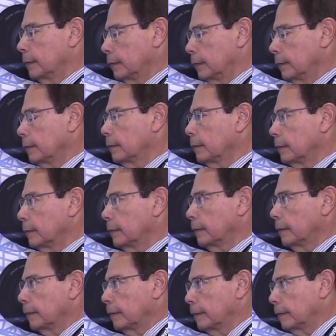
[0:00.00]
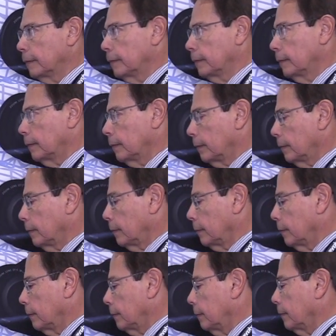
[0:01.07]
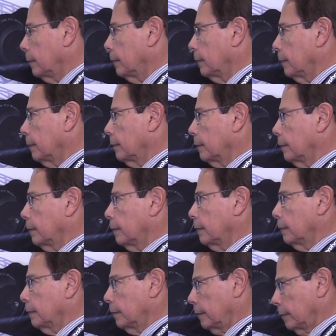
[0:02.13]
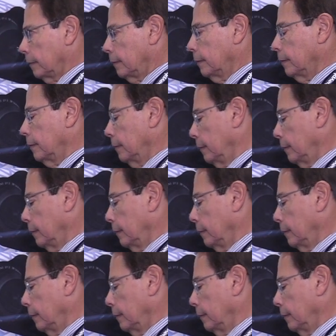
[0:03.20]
The person shown says nothing.